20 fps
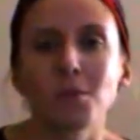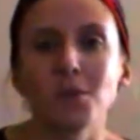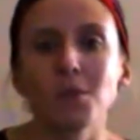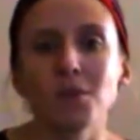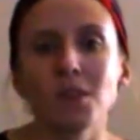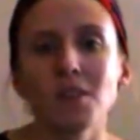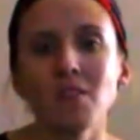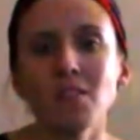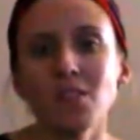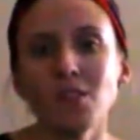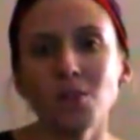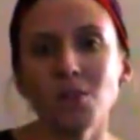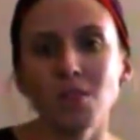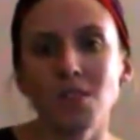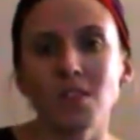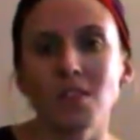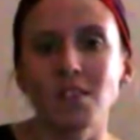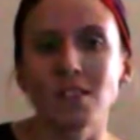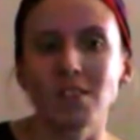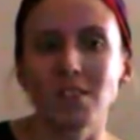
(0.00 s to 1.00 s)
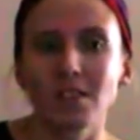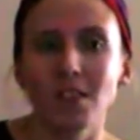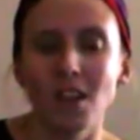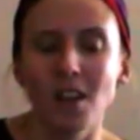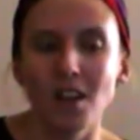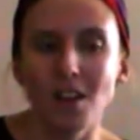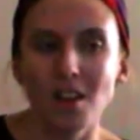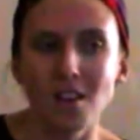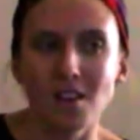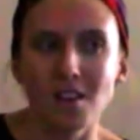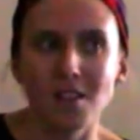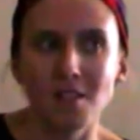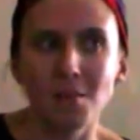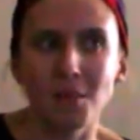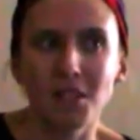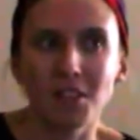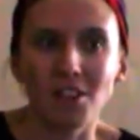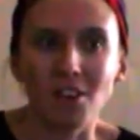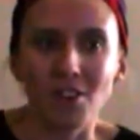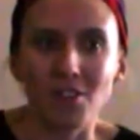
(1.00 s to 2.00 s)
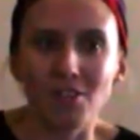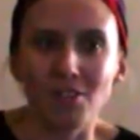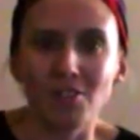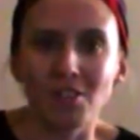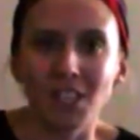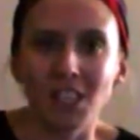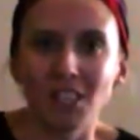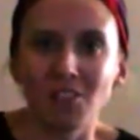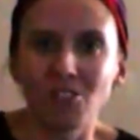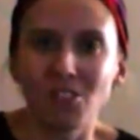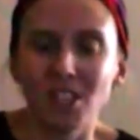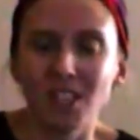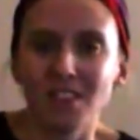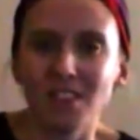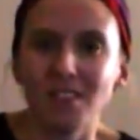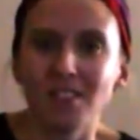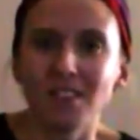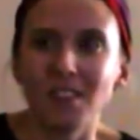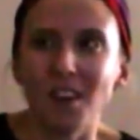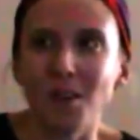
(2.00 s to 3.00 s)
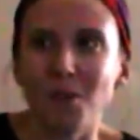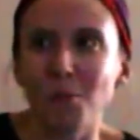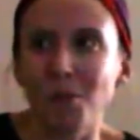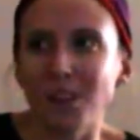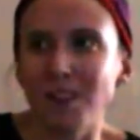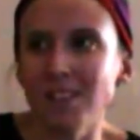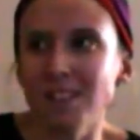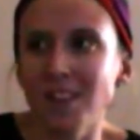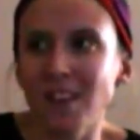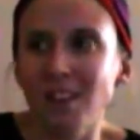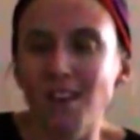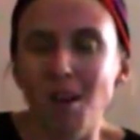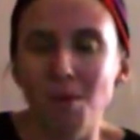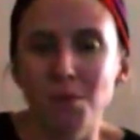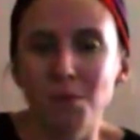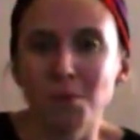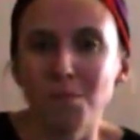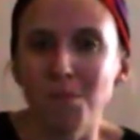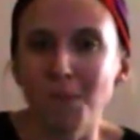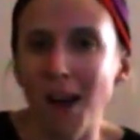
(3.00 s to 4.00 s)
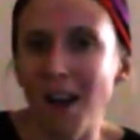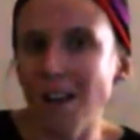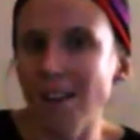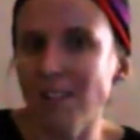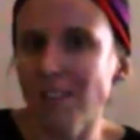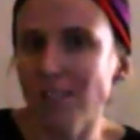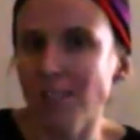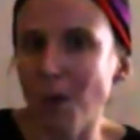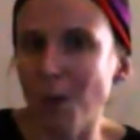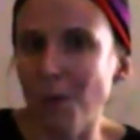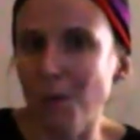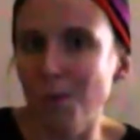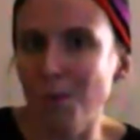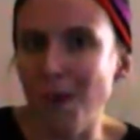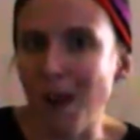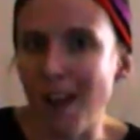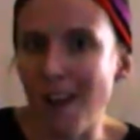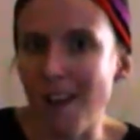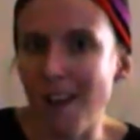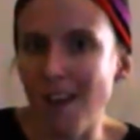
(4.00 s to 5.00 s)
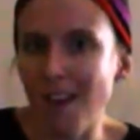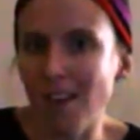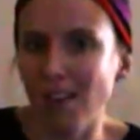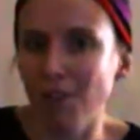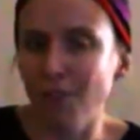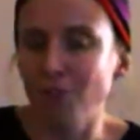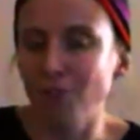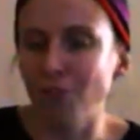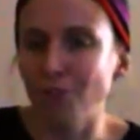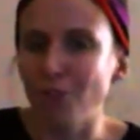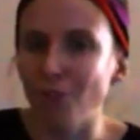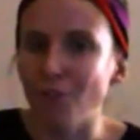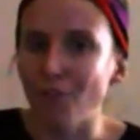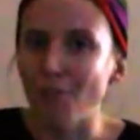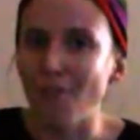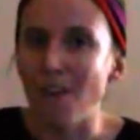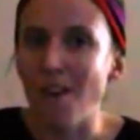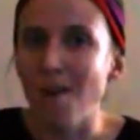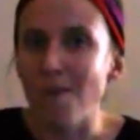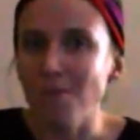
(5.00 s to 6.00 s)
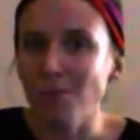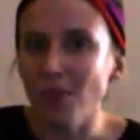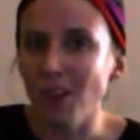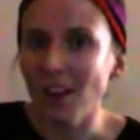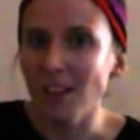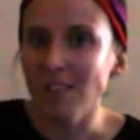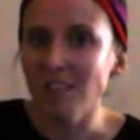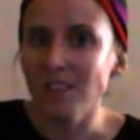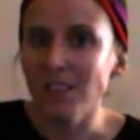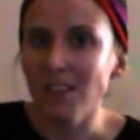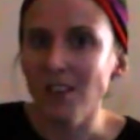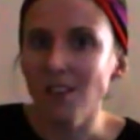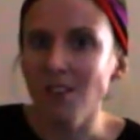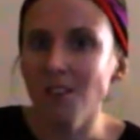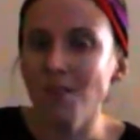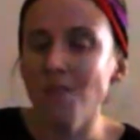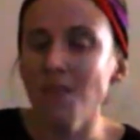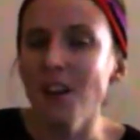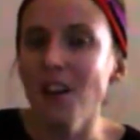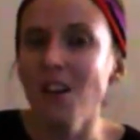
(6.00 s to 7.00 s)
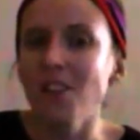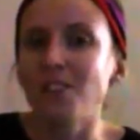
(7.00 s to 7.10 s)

So even though the McDonald Ranch is, I want to say, a couple miles away from ground zero,